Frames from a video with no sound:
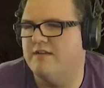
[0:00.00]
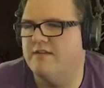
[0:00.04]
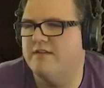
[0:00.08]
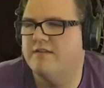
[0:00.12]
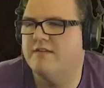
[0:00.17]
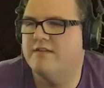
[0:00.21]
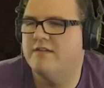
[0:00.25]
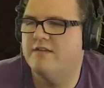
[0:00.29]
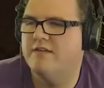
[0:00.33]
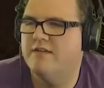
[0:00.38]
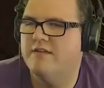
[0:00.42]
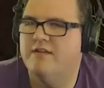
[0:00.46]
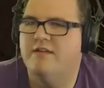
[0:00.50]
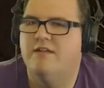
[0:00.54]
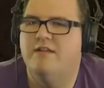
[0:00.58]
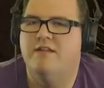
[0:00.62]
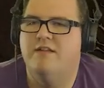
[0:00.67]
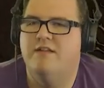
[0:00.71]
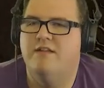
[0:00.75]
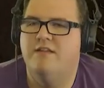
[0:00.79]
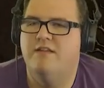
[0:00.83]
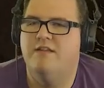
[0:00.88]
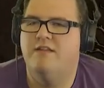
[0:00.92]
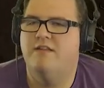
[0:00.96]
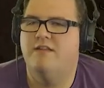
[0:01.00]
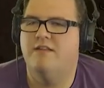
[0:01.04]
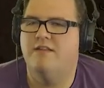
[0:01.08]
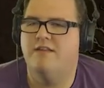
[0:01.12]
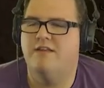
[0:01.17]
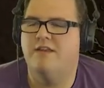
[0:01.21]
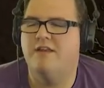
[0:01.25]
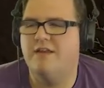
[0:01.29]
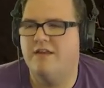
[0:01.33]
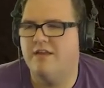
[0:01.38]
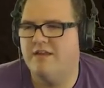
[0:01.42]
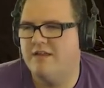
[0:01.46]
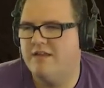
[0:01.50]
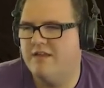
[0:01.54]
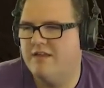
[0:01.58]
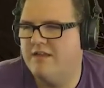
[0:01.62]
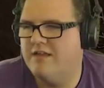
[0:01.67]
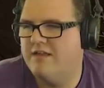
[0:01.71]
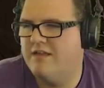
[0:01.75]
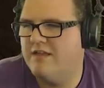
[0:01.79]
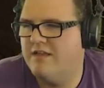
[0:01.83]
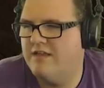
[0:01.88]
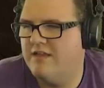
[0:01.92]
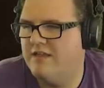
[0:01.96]
Yeah. I know. Okay, so I'm gonna
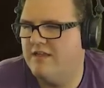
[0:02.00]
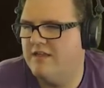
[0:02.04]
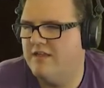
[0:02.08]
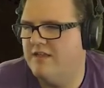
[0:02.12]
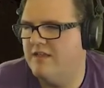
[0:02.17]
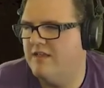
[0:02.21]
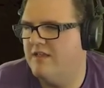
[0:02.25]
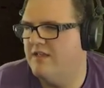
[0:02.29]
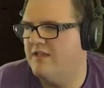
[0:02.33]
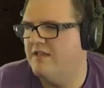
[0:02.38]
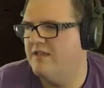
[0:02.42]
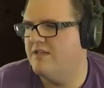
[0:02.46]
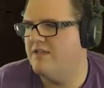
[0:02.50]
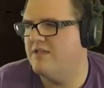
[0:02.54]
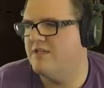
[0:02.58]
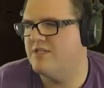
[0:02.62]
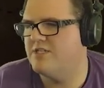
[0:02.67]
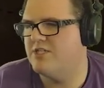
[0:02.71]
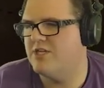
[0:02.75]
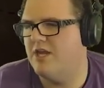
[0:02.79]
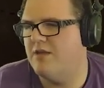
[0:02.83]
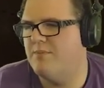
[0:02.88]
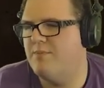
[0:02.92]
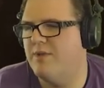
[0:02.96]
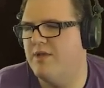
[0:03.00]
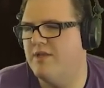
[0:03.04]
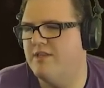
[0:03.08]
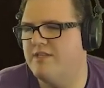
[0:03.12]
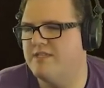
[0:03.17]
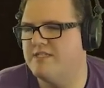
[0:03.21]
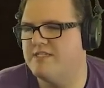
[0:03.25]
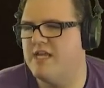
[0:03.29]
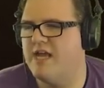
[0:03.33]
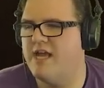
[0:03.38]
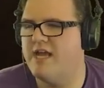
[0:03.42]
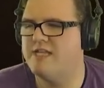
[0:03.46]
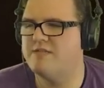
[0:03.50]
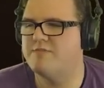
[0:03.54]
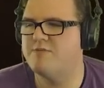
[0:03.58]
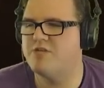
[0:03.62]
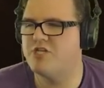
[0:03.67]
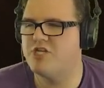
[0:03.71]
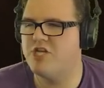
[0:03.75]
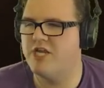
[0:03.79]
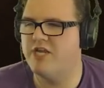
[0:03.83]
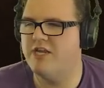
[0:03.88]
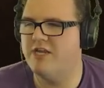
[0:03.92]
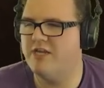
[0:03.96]
build the chest. Should you I build like... the science
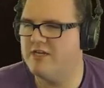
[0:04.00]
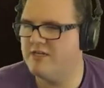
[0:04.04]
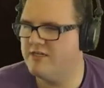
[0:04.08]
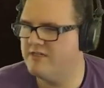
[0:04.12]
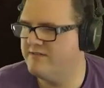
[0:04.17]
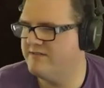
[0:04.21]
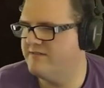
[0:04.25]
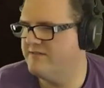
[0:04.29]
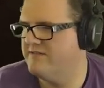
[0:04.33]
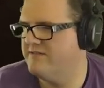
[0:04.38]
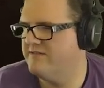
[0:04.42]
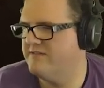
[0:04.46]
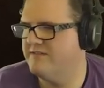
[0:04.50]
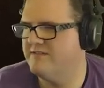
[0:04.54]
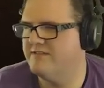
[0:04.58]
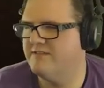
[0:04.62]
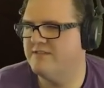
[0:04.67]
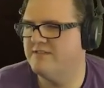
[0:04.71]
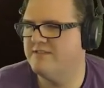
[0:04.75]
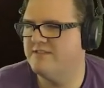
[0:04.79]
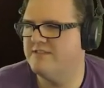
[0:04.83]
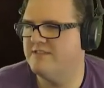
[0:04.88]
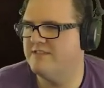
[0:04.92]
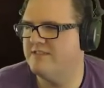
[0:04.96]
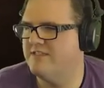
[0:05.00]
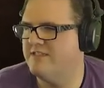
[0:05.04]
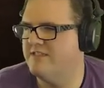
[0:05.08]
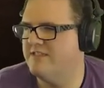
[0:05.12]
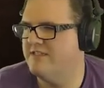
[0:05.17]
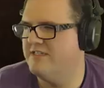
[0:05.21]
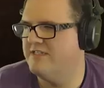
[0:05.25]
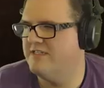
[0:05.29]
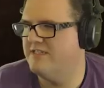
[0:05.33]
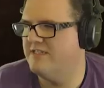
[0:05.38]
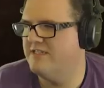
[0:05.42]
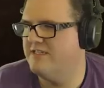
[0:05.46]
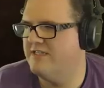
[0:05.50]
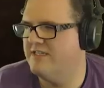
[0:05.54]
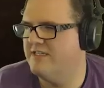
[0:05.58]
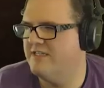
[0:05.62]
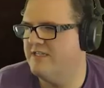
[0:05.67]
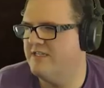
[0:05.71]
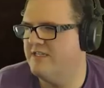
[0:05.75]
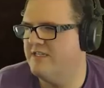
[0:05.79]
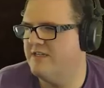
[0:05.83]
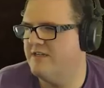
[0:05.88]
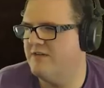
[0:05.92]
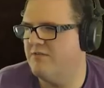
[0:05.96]
machine here? Yes. We should
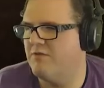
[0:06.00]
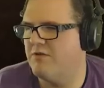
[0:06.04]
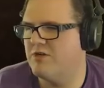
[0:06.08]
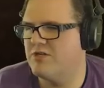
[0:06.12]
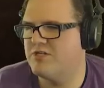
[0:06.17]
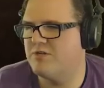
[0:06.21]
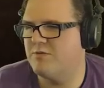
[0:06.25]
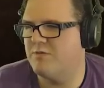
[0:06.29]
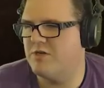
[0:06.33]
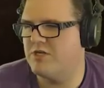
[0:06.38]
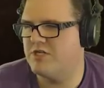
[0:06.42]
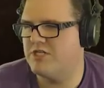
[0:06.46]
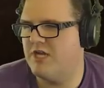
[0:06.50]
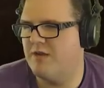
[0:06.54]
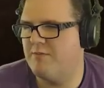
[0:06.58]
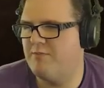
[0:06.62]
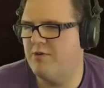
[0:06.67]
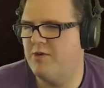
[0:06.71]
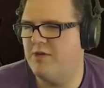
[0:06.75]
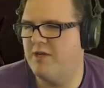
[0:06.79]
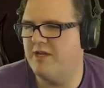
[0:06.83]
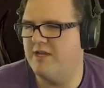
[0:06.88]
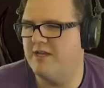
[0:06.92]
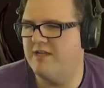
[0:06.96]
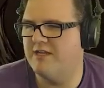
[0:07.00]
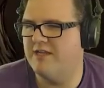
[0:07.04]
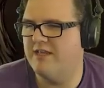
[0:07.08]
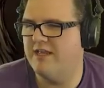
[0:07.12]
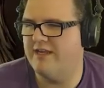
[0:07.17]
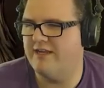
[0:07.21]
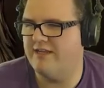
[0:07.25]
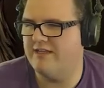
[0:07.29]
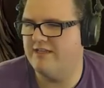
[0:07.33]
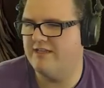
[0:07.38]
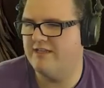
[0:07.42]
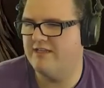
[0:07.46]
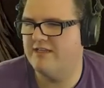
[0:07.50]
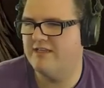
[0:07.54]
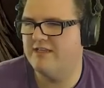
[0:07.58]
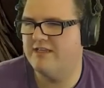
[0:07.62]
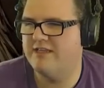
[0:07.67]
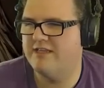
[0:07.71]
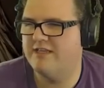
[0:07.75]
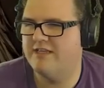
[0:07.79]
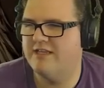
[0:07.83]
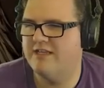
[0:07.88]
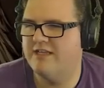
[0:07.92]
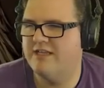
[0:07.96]
totally. Where should where should I put it? Like. Okay, I'm
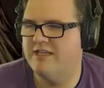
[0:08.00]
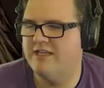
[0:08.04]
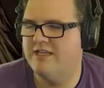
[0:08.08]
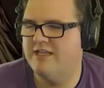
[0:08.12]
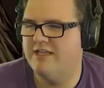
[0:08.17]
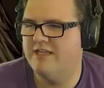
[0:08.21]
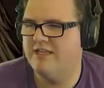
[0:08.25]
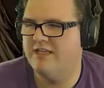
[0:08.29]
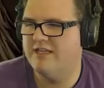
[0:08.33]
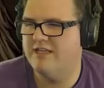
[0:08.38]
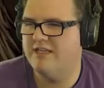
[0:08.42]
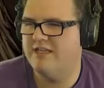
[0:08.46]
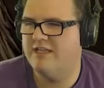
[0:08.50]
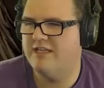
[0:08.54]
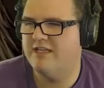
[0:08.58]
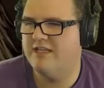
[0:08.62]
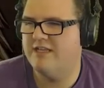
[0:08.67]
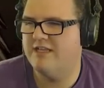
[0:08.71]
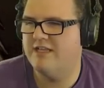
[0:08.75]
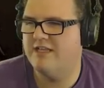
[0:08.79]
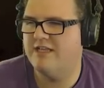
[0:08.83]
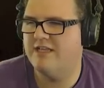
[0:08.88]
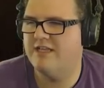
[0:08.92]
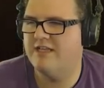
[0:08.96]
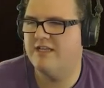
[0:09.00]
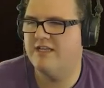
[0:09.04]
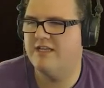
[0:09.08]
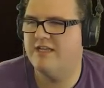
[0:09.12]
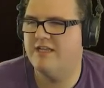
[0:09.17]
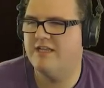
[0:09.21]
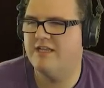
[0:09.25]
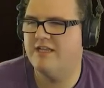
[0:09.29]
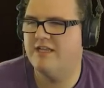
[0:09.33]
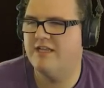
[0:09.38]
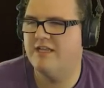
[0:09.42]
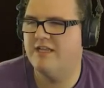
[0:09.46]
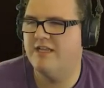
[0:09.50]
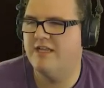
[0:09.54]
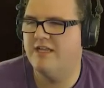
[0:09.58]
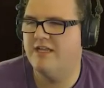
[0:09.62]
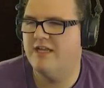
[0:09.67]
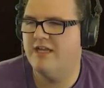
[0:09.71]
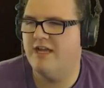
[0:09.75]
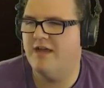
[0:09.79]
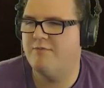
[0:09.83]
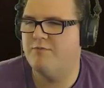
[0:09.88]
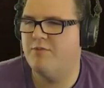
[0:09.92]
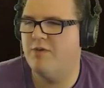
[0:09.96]
building a sturdy container right there.
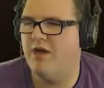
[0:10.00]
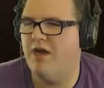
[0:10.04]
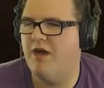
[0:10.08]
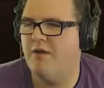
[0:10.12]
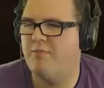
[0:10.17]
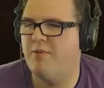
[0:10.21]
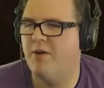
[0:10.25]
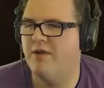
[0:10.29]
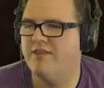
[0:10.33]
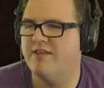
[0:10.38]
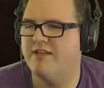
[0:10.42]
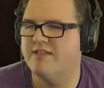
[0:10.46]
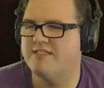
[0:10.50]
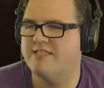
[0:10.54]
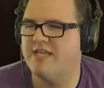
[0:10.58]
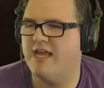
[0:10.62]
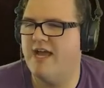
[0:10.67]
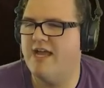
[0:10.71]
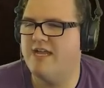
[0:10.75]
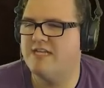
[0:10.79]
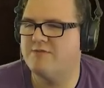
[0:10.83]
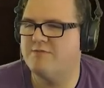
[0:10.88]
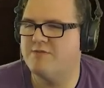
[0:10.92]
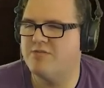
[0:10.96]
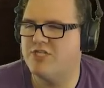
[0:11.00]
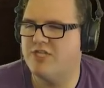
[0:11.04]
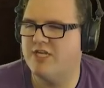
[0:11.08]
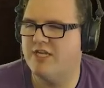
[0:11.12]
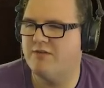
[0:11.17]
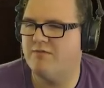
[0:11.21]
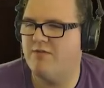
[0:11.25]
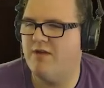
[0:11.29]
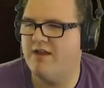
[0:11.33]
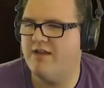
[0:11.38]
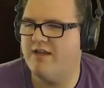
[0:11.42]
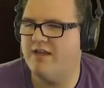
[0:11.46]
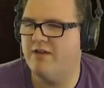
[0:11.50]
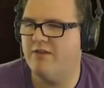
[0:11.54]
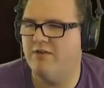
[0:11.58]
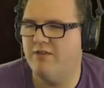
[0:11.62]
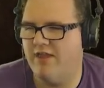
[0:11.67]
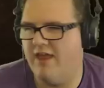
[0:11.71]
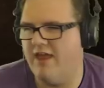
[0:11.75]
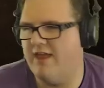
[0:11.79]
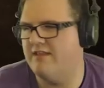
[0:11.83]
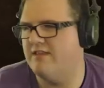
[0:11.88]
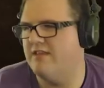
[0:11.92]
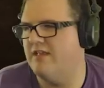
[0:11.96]
Yes. I'll put the science machine right near
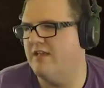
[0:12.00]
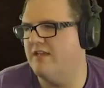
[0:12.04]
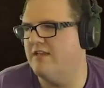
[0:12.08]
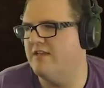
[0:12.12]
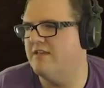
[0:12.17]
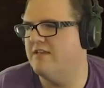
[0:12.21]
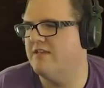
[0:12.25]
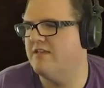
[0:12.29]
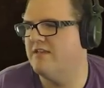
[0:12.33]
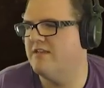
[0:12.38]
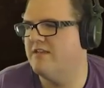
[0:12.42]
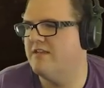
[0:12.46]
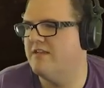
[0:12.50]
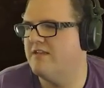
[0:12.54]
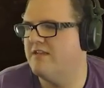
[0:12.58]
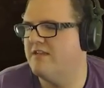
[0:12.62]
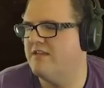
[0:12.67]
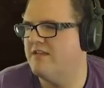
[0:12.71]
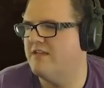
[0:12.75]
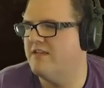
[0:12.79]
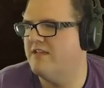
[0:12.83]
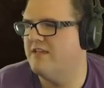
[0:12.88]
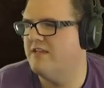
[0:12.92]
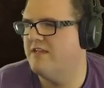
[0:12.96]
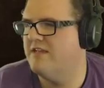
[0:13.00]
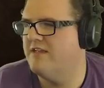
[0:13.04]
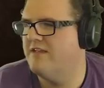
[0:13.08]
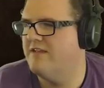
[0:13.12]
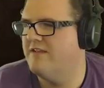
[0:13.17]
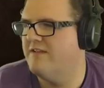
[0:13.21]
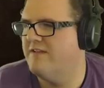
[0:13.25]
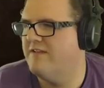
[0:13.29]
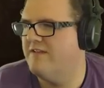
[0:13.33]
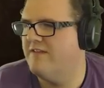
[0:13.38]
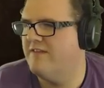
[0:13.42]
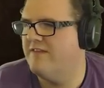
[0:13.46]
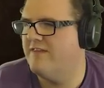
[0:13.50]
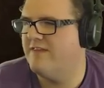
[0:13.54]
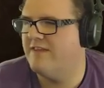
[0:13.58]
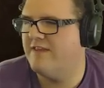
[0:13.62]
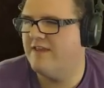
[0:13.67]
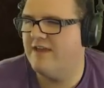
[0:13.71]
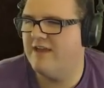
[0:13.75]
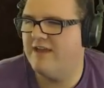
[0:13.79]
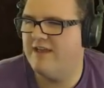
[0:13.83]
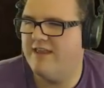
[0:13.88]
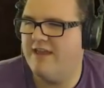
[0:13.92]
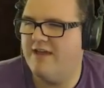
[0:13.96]
that then. Yes, exactly.
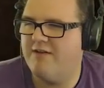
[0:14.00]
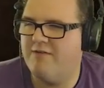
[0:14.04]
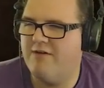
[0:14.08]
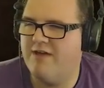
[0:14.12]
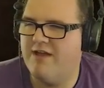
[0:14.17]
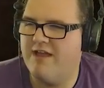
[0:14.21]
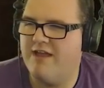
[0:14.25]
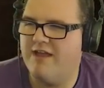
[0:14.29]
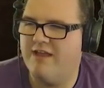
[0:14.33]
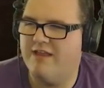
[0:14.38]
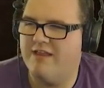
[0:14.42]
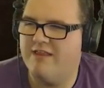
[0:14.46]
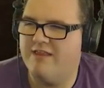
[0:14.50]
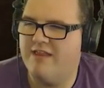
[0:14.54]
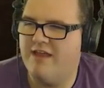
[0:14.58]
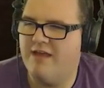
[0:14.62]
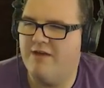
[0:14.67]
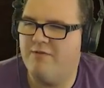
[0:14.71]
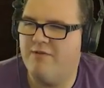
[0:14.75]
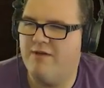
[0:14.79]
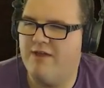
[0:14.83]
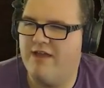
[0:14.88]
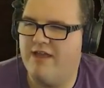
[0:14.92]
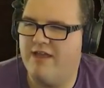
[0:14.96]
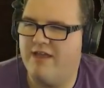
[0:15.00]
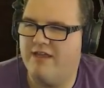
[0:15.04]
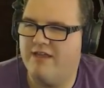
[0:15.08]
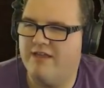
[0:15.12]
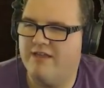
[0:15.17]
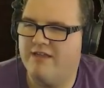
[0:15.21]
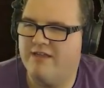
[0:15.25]
Perfect. That way. That way.